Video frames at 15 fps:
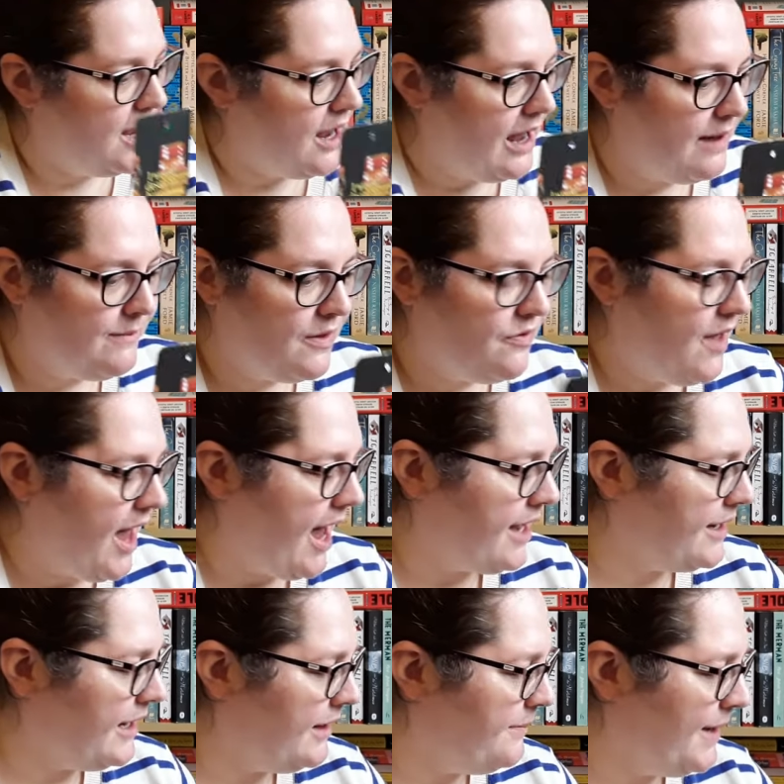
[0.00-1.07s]
Um,
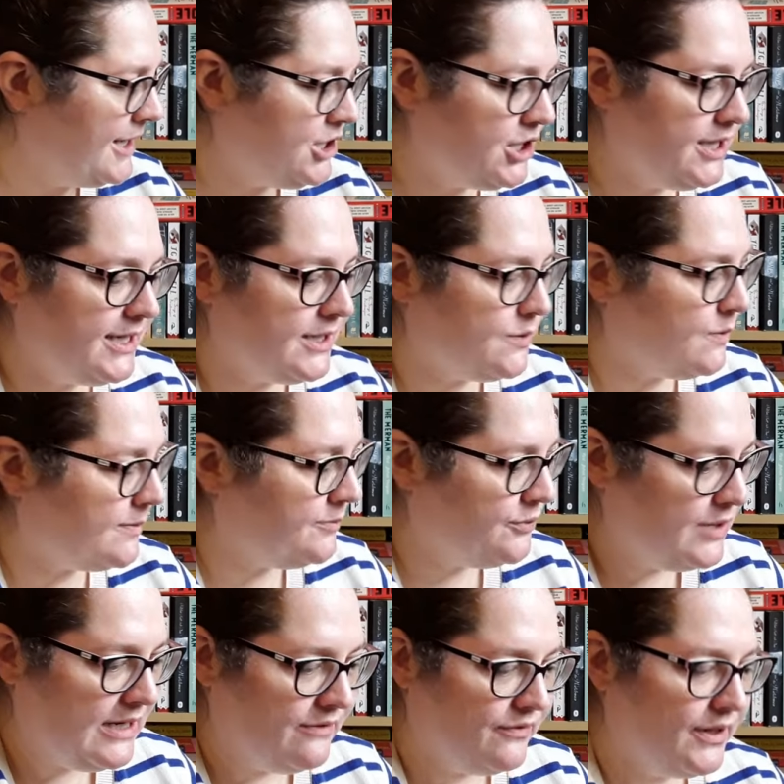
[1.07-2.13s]
then I'll mention this one
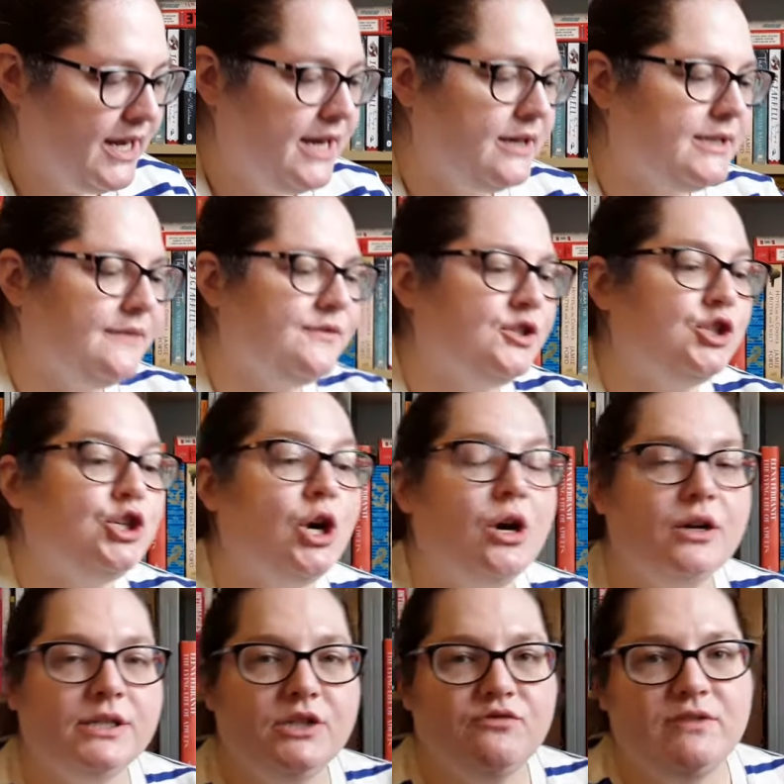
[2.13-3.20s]
briefly because I've
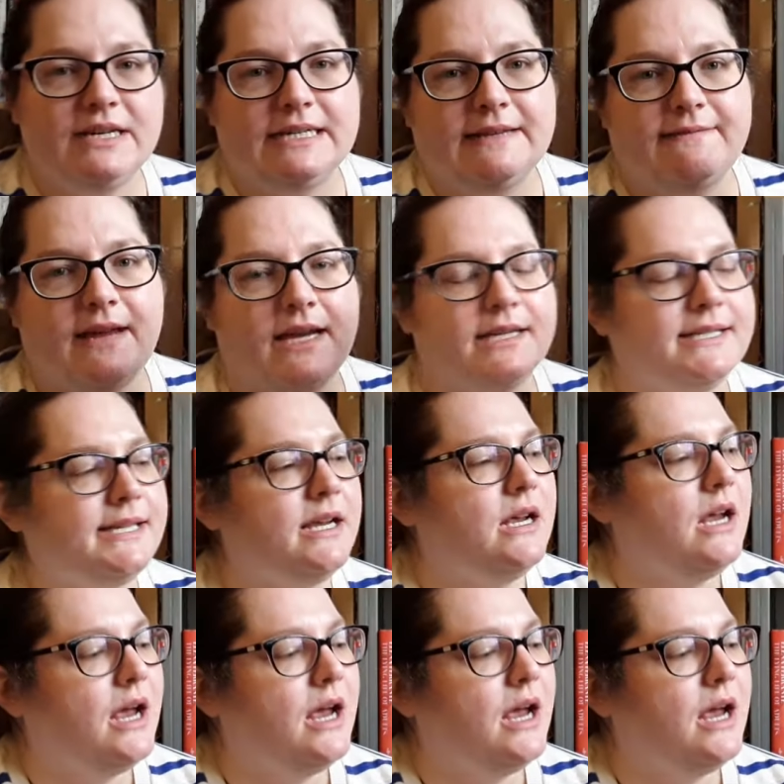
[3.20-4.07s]
started reading this.